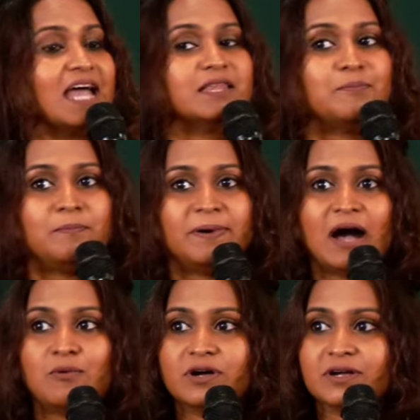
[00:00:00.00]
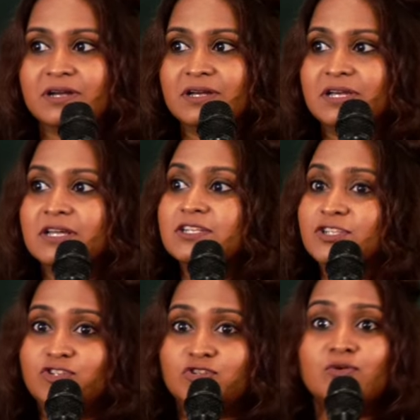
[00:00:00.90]
and the power
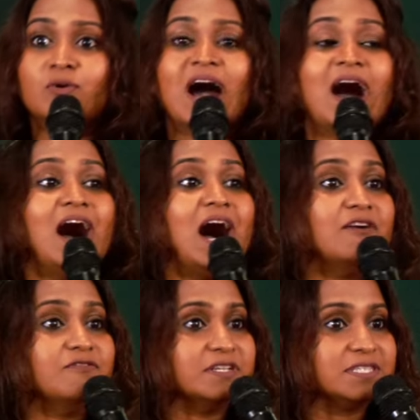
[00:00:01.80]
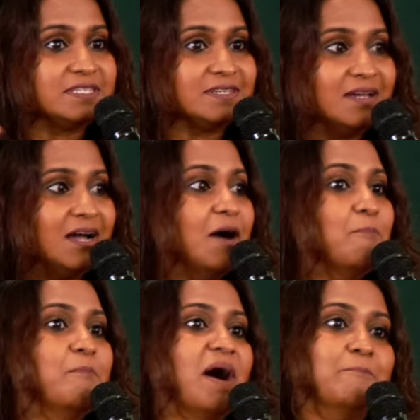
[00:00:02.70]
to harvest a
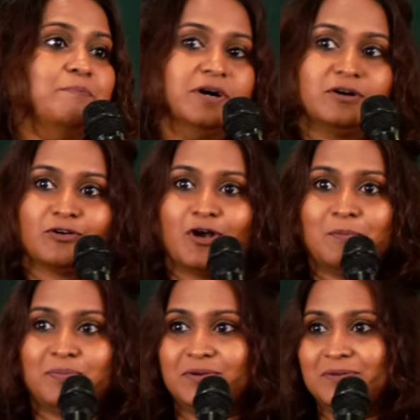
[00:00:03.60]
bumper crop.